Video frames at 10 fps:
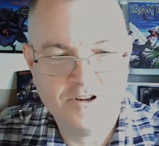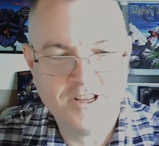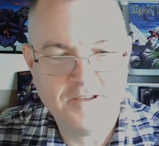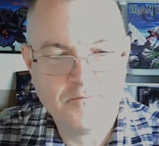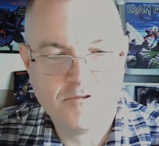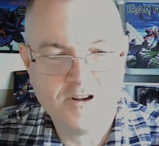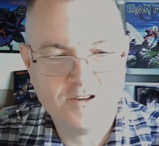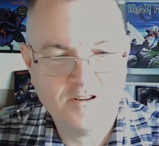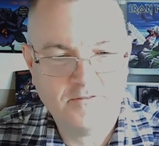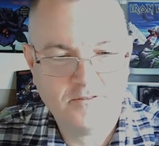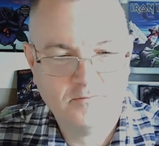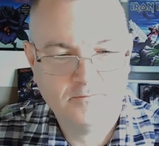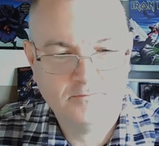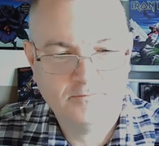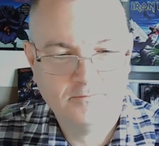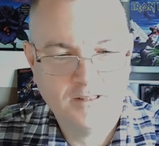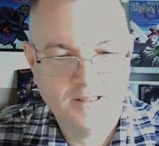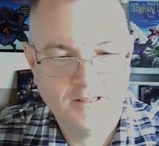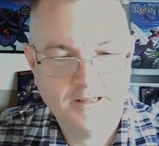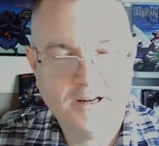impressive.
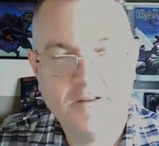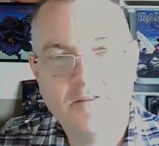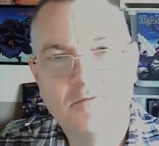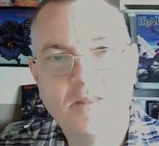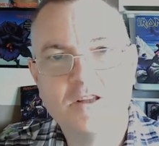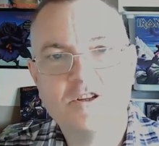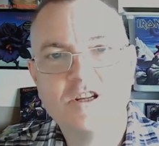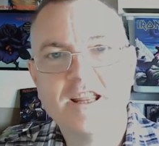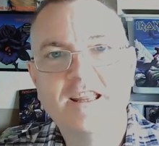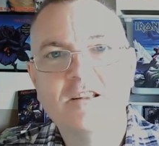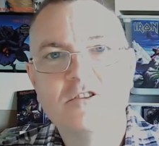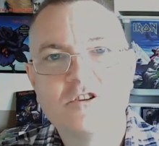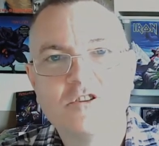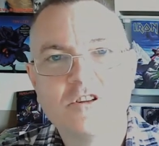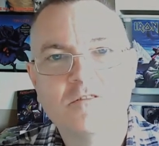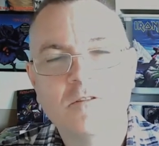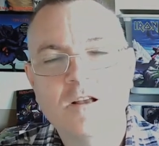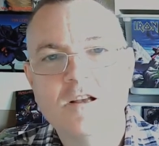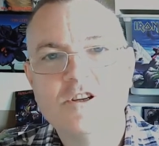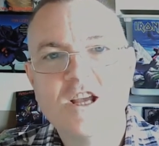You know, from that
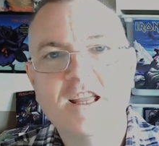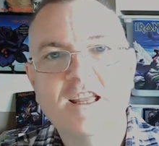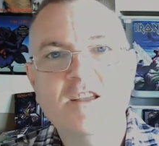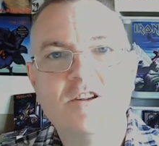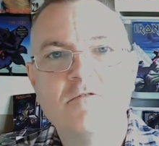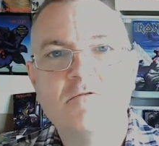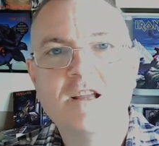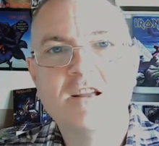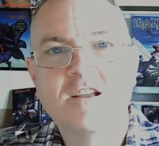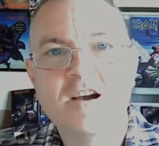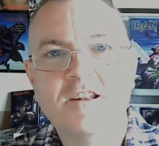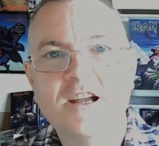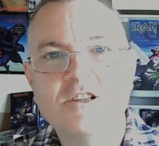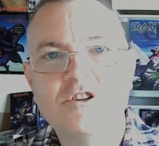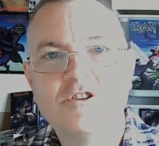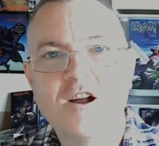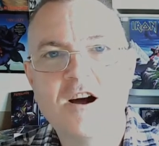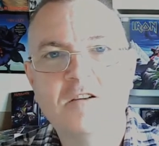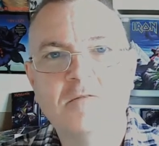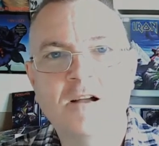shaky reincarnation
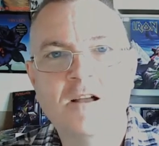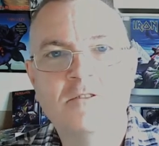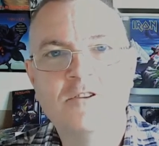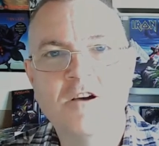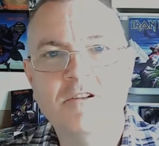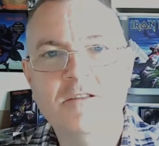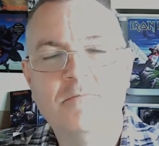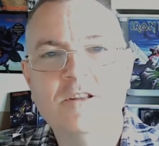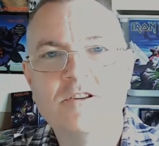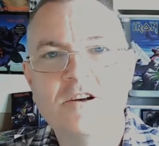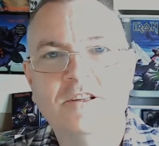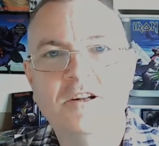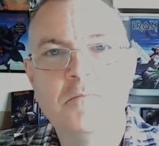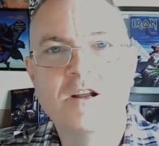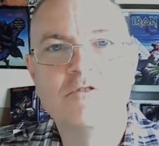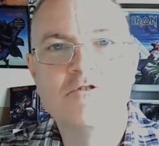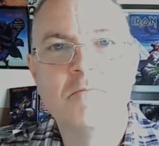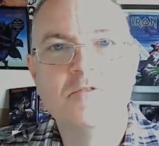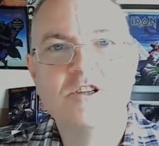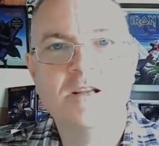start where Tony decided to bring a drum
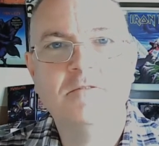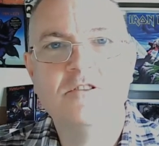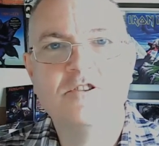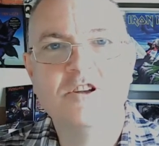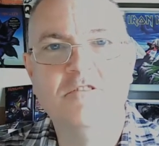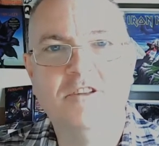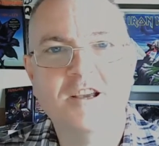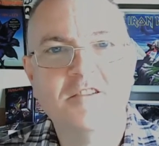machine to the studio.